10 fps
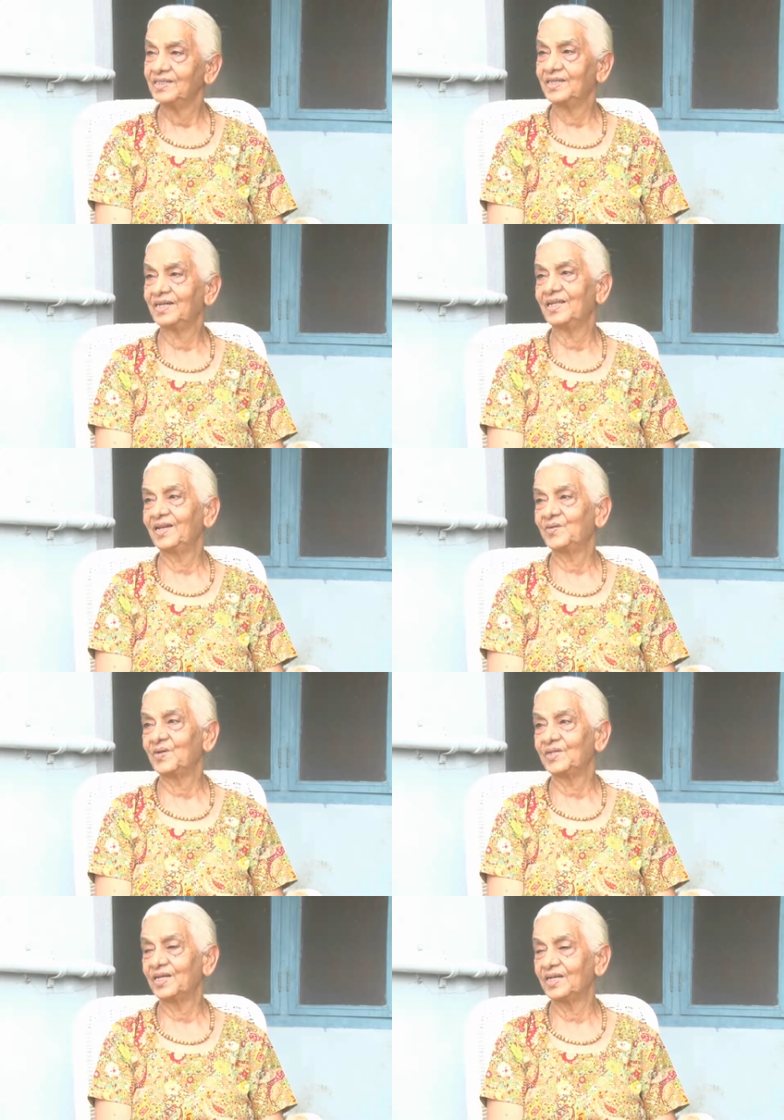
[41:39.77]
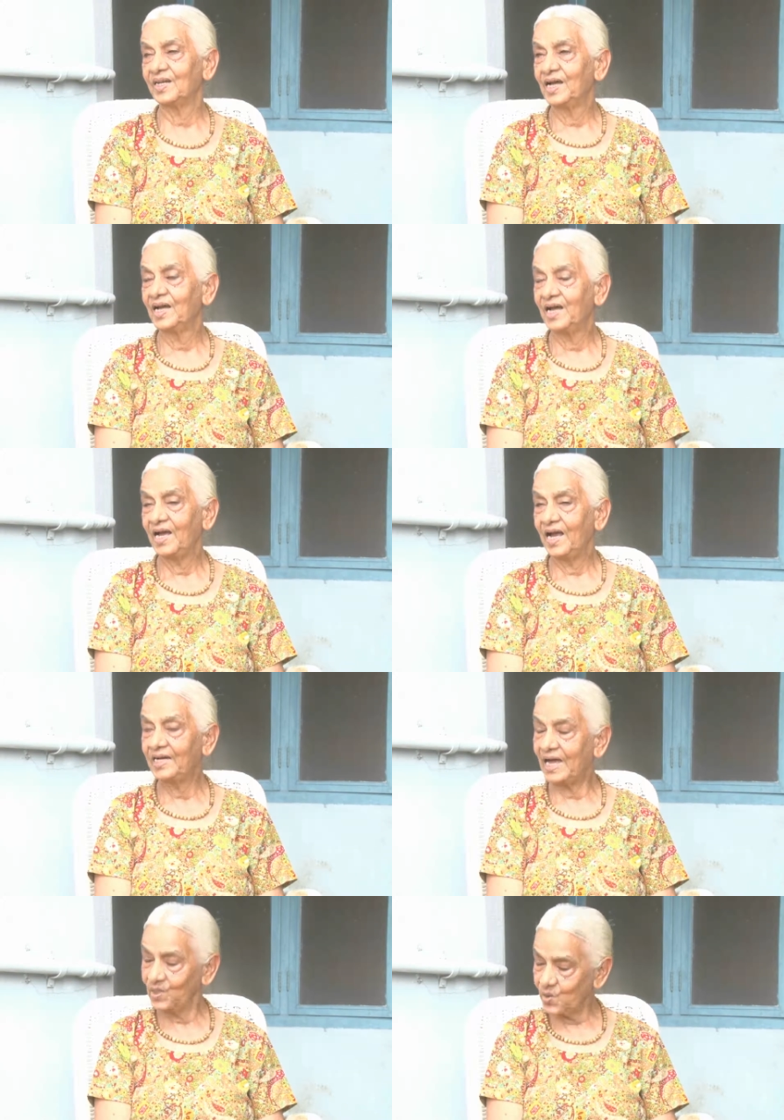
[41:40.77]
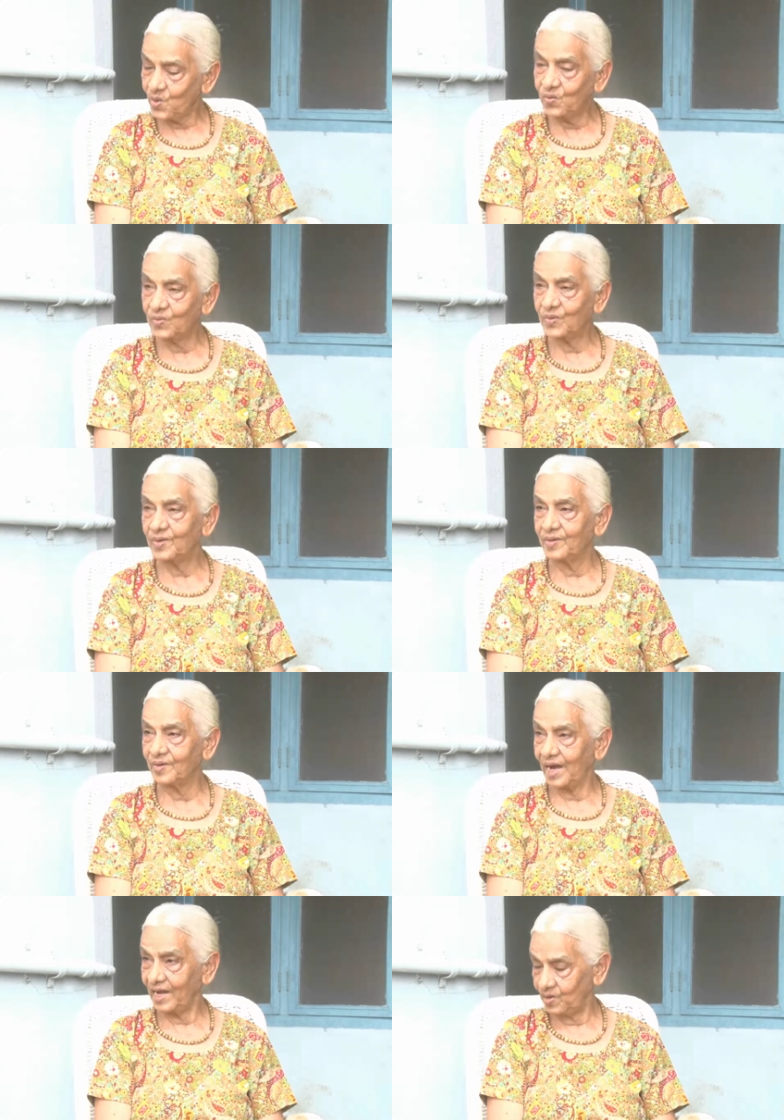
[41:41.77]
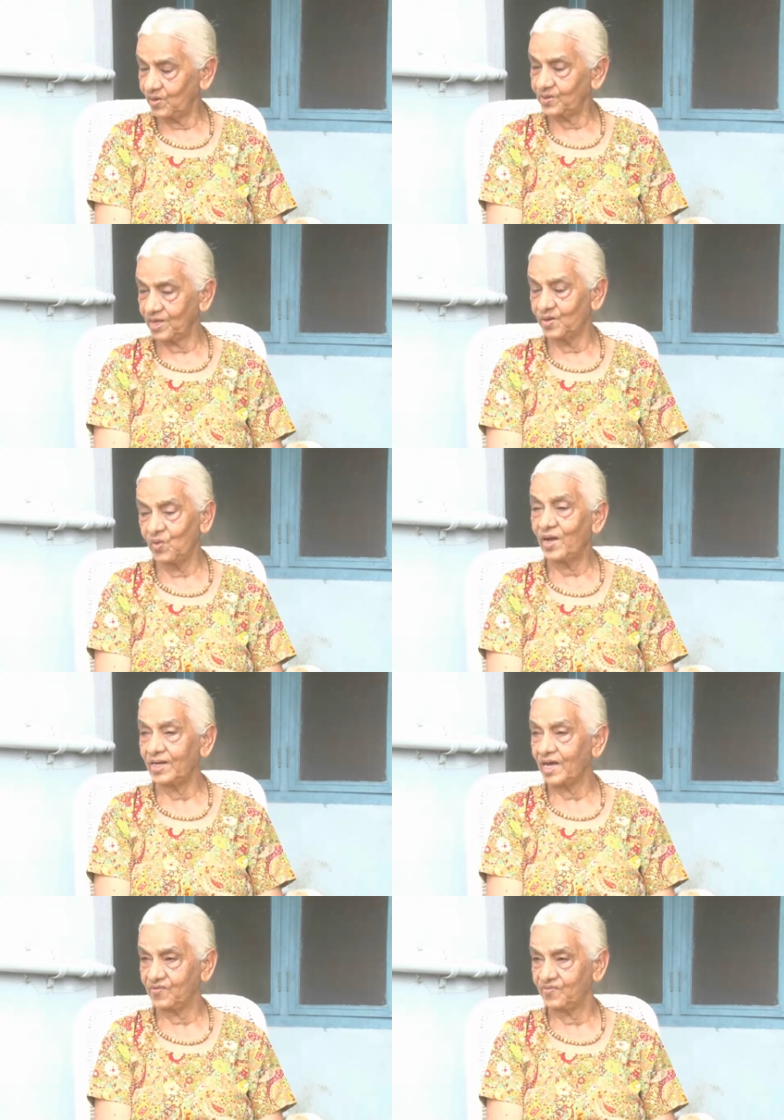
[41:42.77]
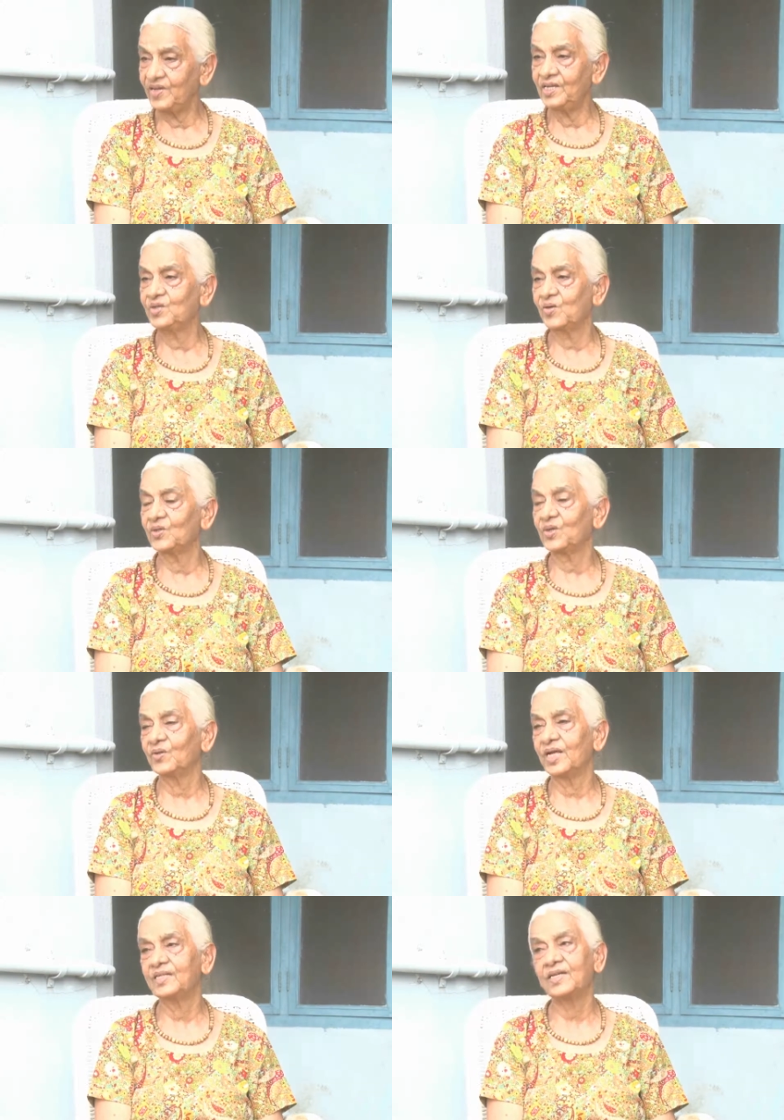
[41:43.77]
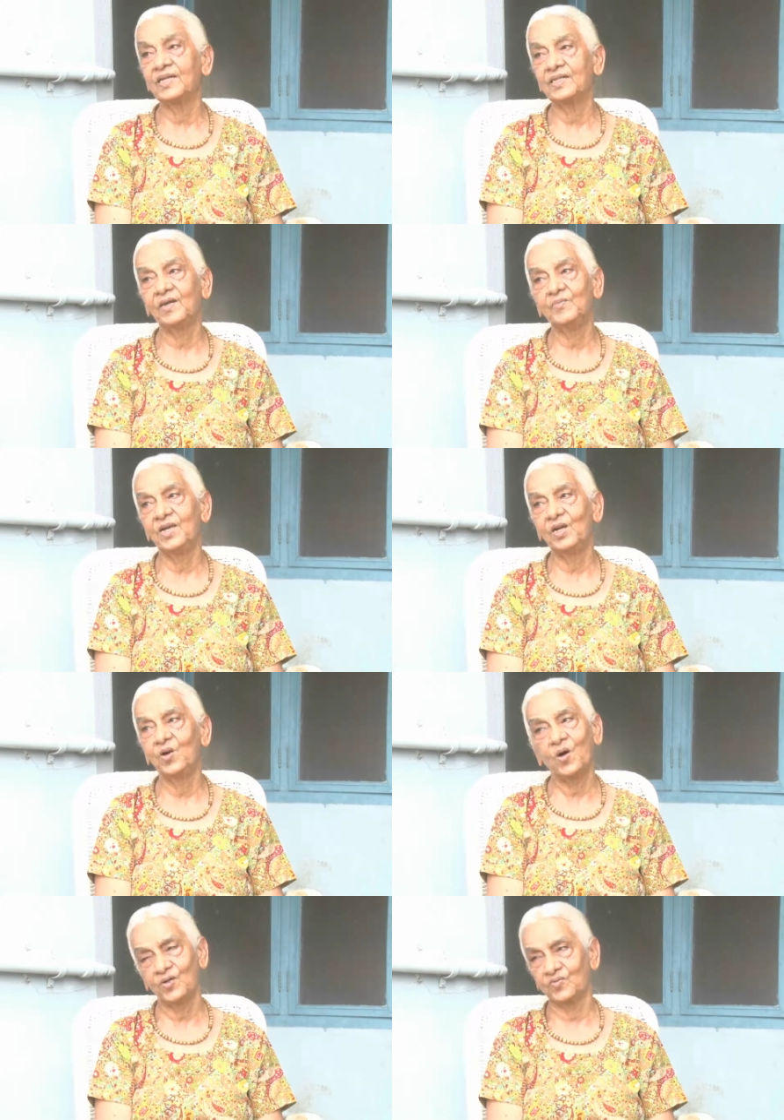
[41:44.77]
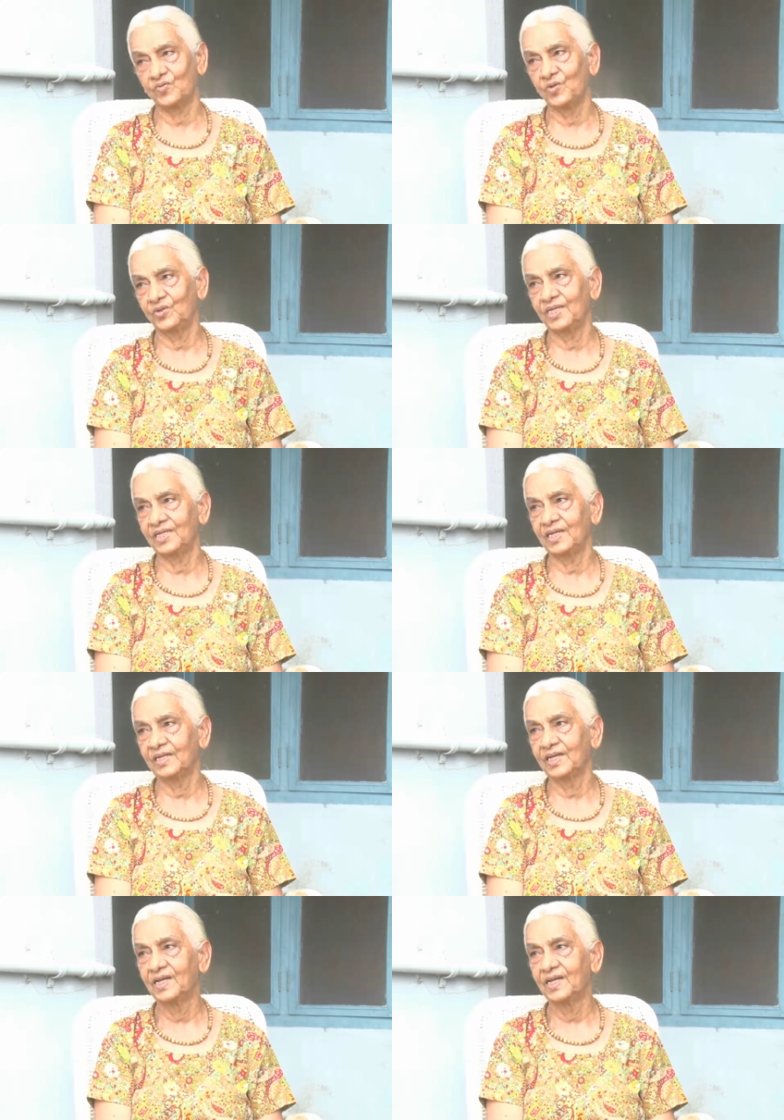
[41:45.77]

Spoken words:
And that was it. And I know and I feel it also that it had done me a lot of good this year.